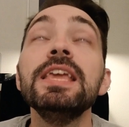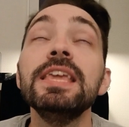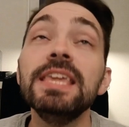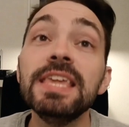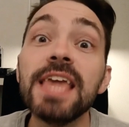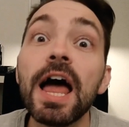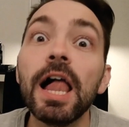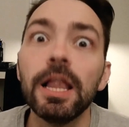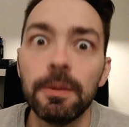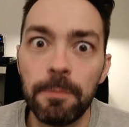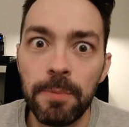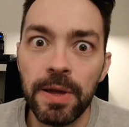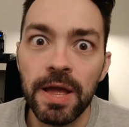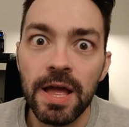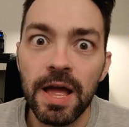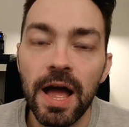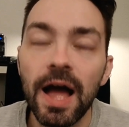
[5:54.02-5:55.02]
yelp.
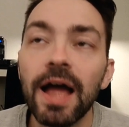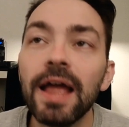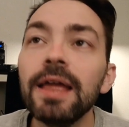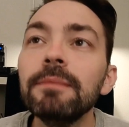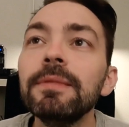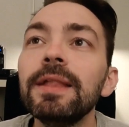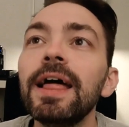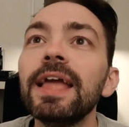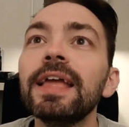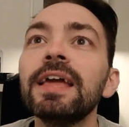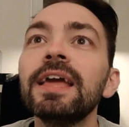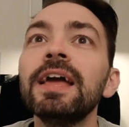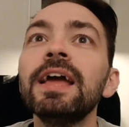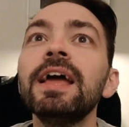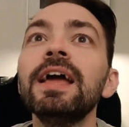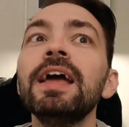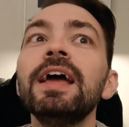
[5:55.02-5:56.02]
I am like,
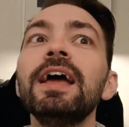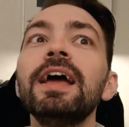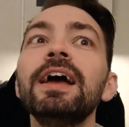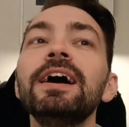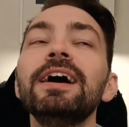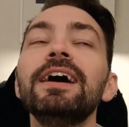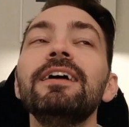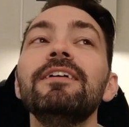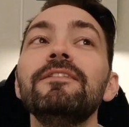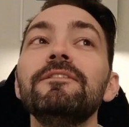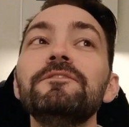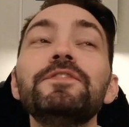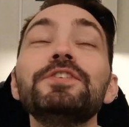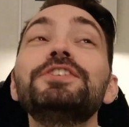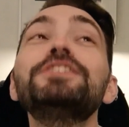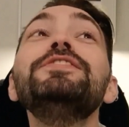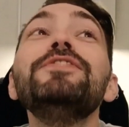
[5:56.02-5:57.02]

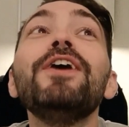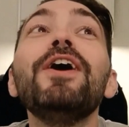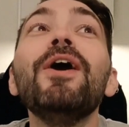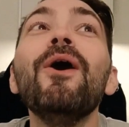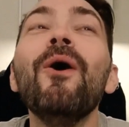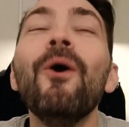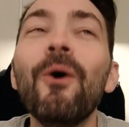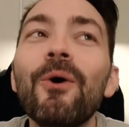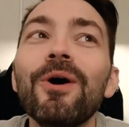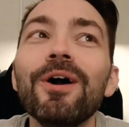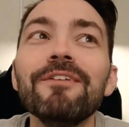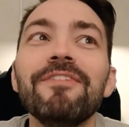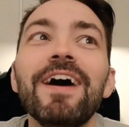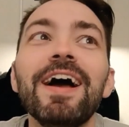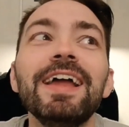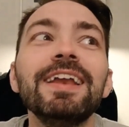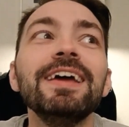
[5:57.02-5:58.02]
first of all,
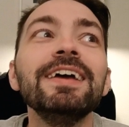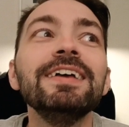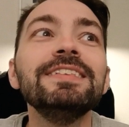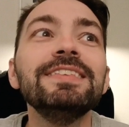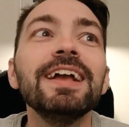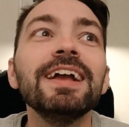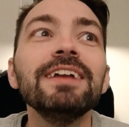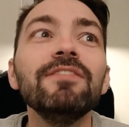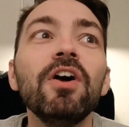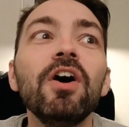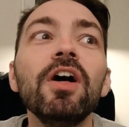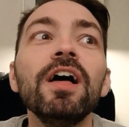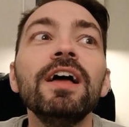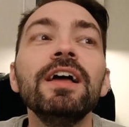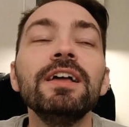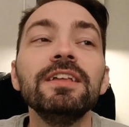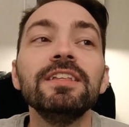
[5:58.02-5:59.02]
horrified. Second of
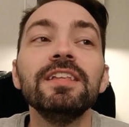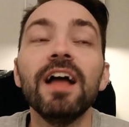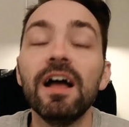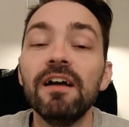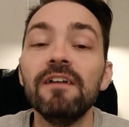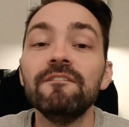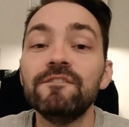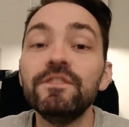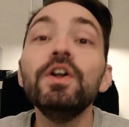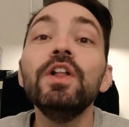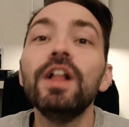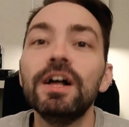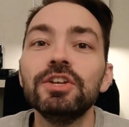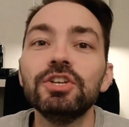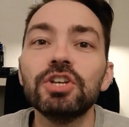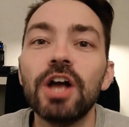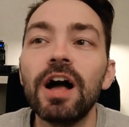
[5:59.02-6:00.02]
all, full
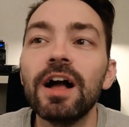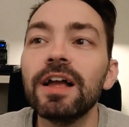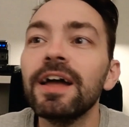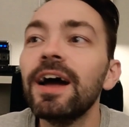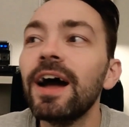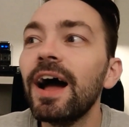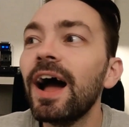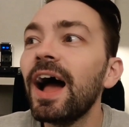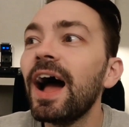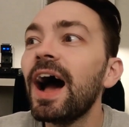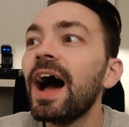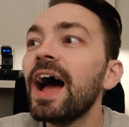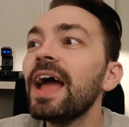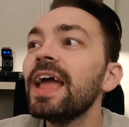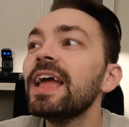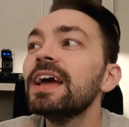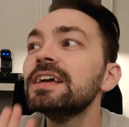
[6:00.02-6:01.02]
on shock.
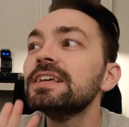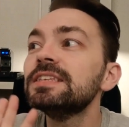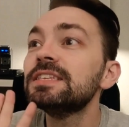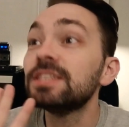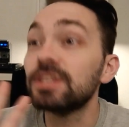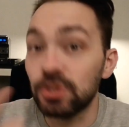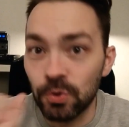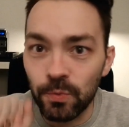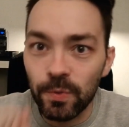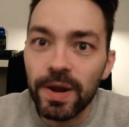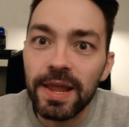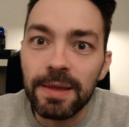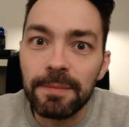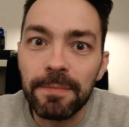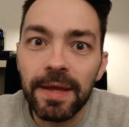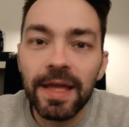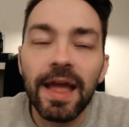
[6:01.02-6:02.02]
I
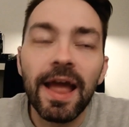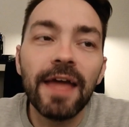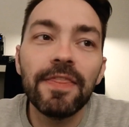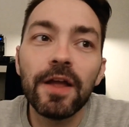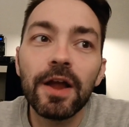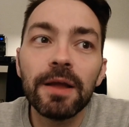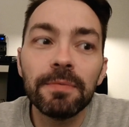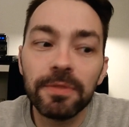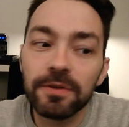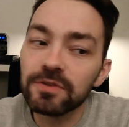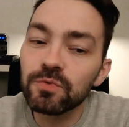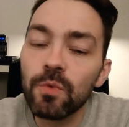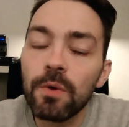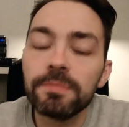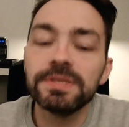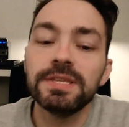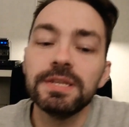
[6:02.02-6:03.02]
scream. And there's a
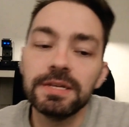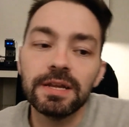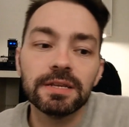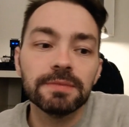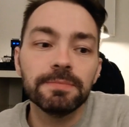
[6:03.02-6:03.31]
woman sitting